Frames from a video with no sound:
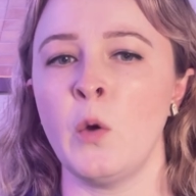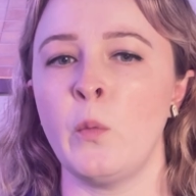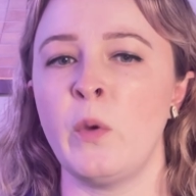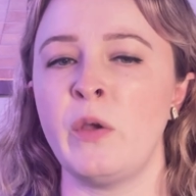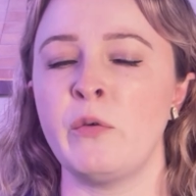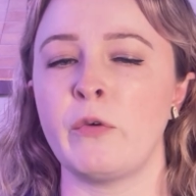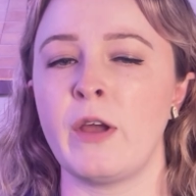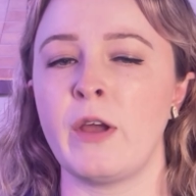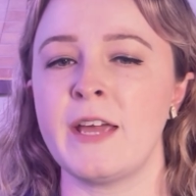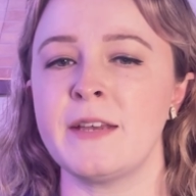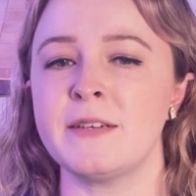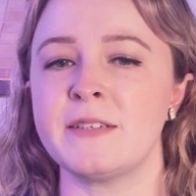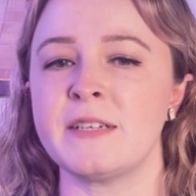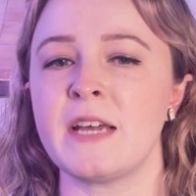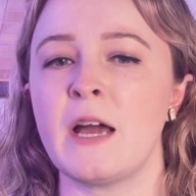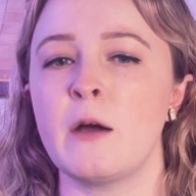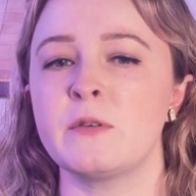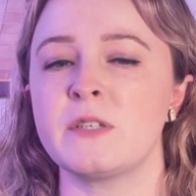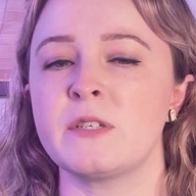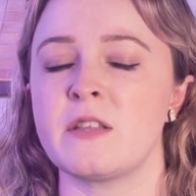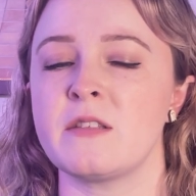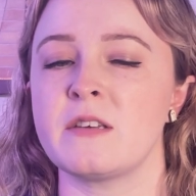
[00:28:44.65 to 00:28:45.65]
We ran
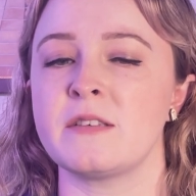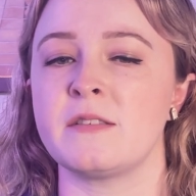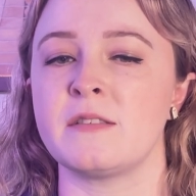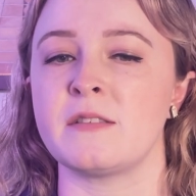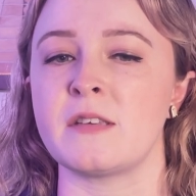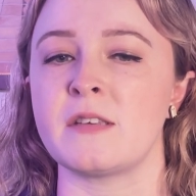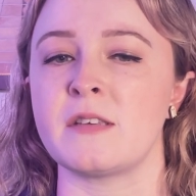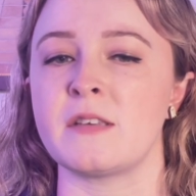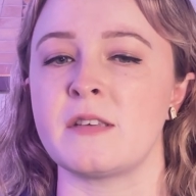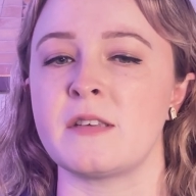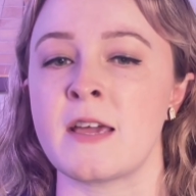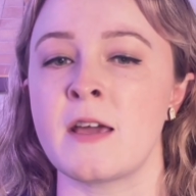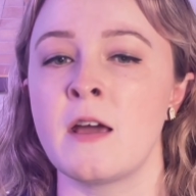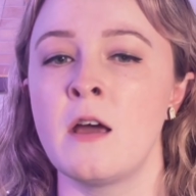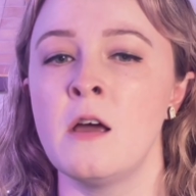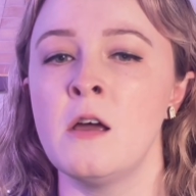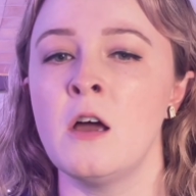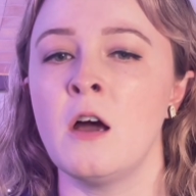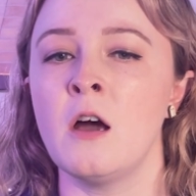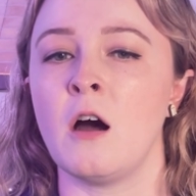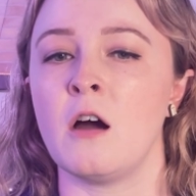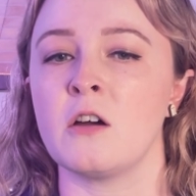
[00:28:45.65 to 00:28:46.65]
down to the sea,
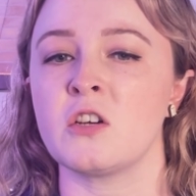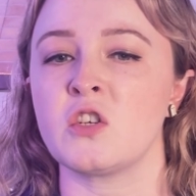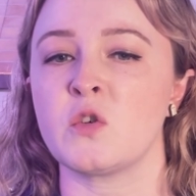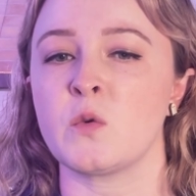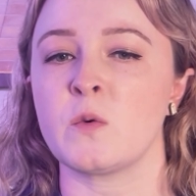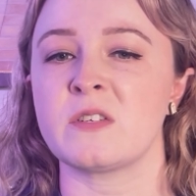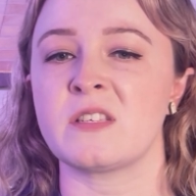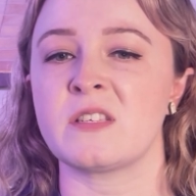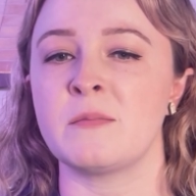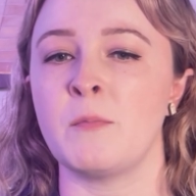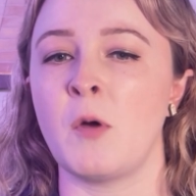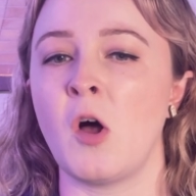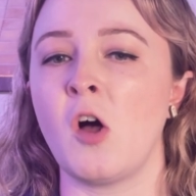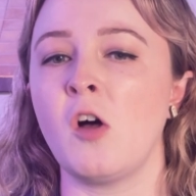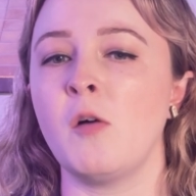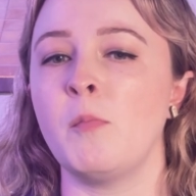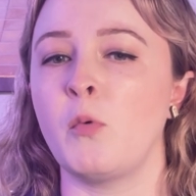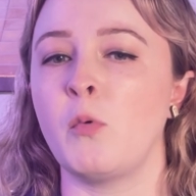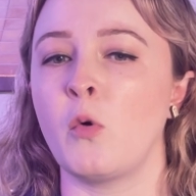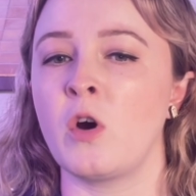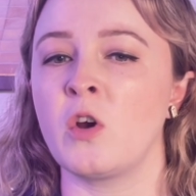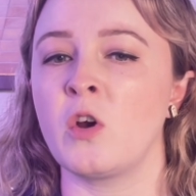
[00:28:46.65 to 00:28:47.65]
onto a small
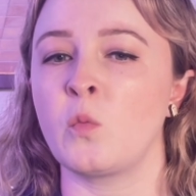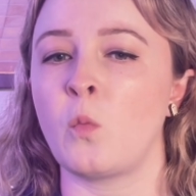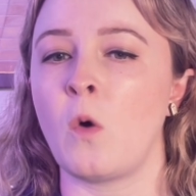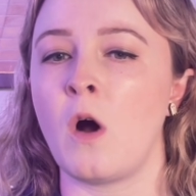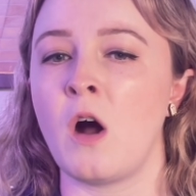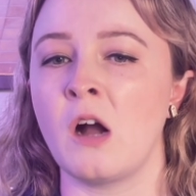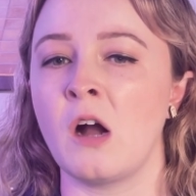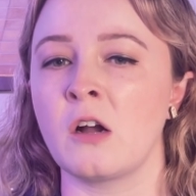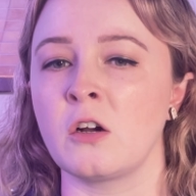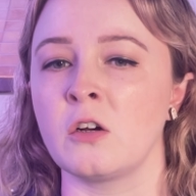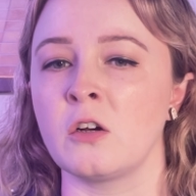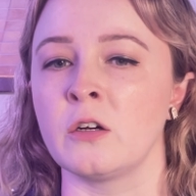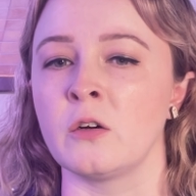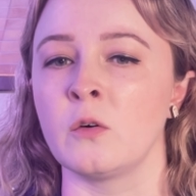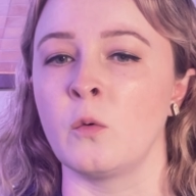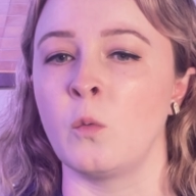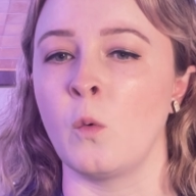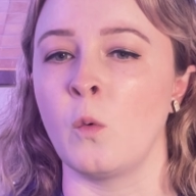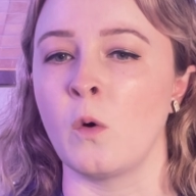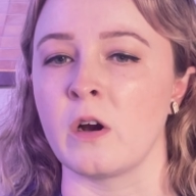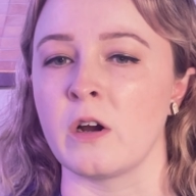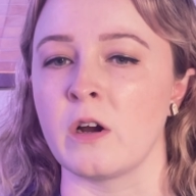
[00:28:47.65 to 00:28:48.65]
boardwalk or
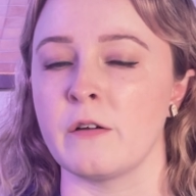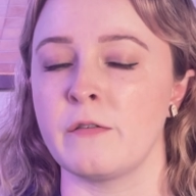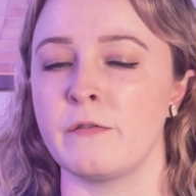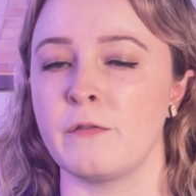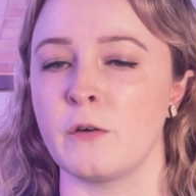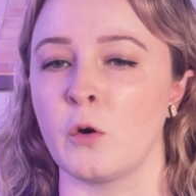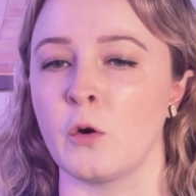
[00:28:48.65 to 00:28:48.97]
wharf,